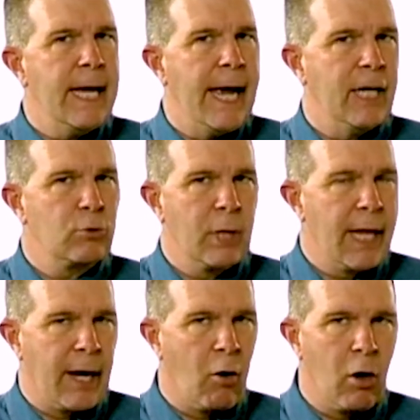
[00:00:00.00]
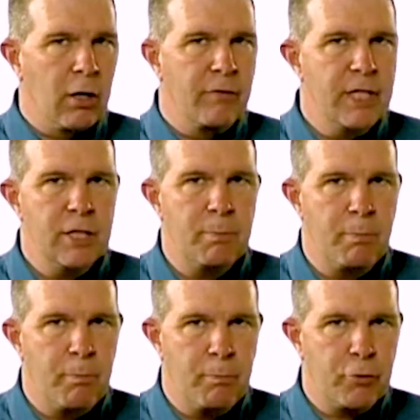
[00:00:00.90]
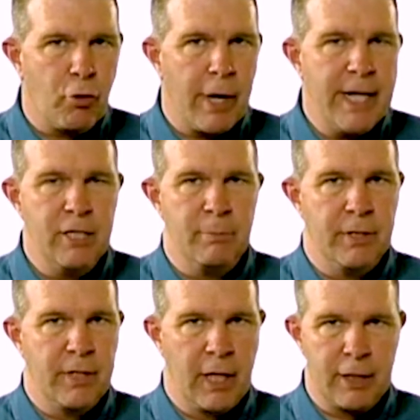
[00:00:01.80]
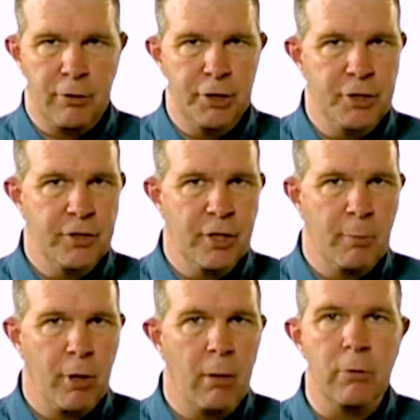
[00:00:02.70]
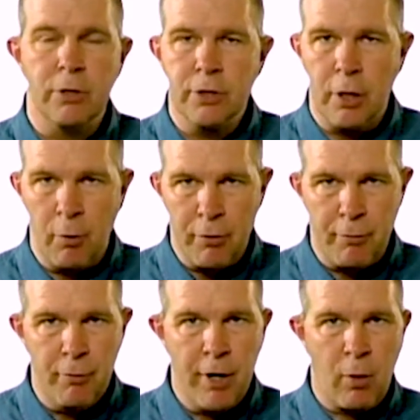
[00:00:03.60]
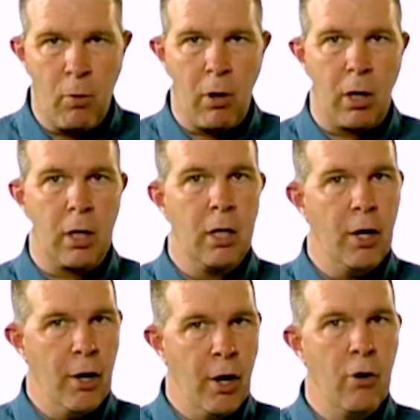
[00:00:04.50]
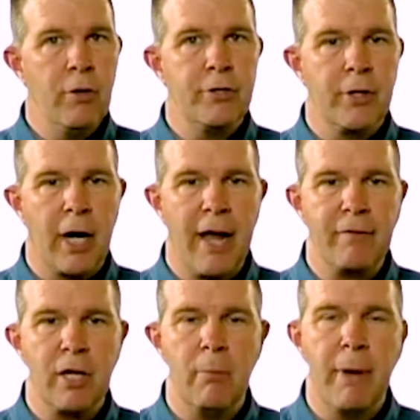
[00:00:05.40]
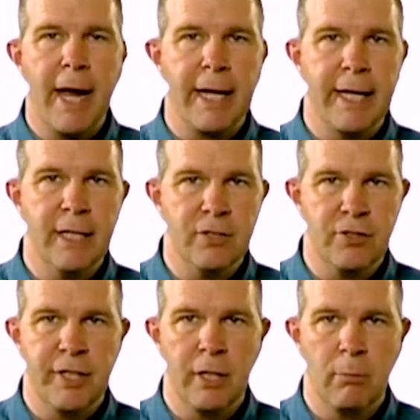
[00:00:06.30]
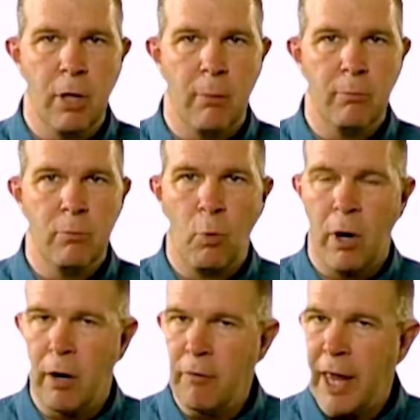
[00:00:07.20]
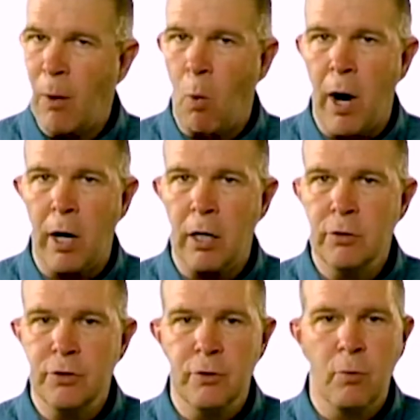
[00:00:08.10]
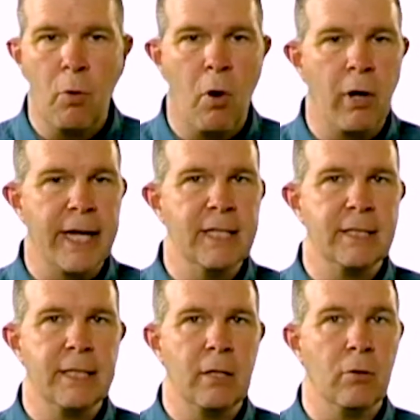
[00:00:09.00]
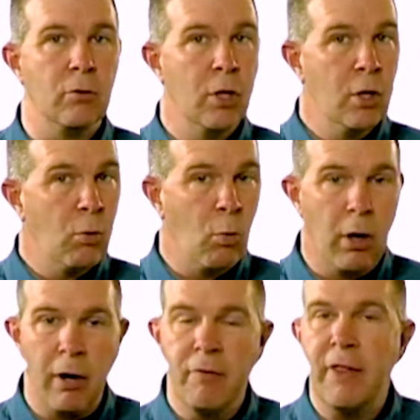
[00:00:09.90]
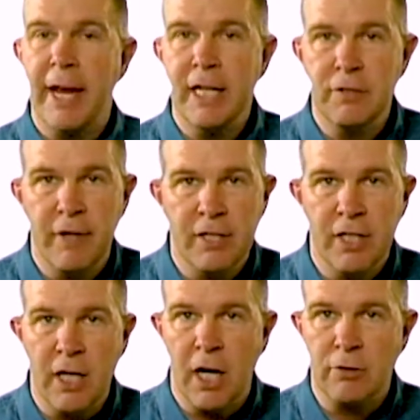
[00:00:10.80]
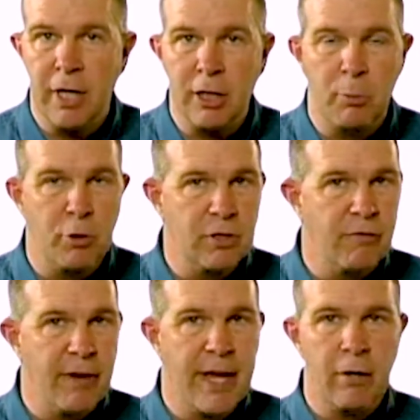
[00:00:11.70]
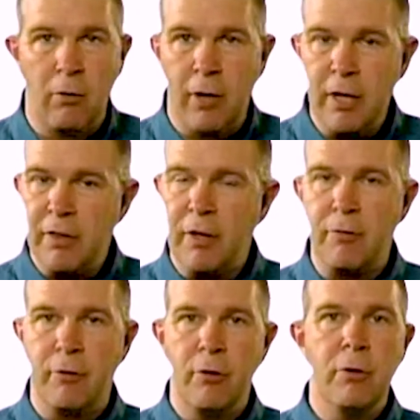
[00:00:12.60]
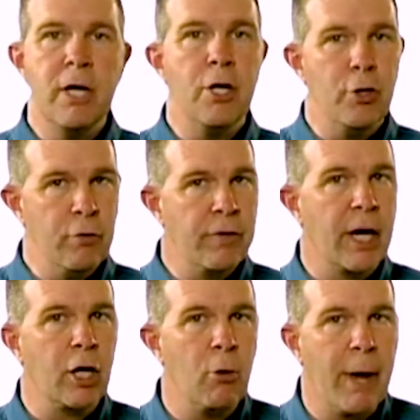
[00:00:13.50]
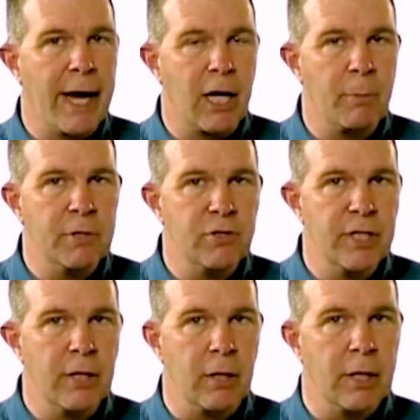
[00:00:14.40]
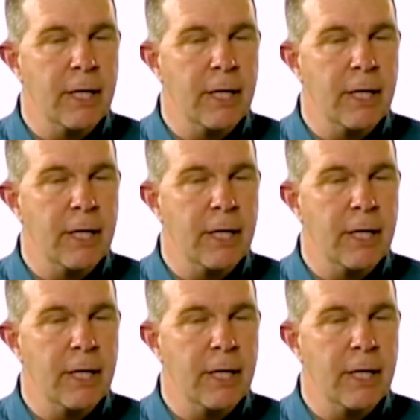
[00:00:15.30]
As we let all of these tradesmen, the electricians and the plumbers, go through their work, know that you're going to have to come back in and seal them up. Wherever that wire goes through the wall, it gets sealed. Wherever that HVAC contractor puts a vent or anything through, you've got to go back up and seal it.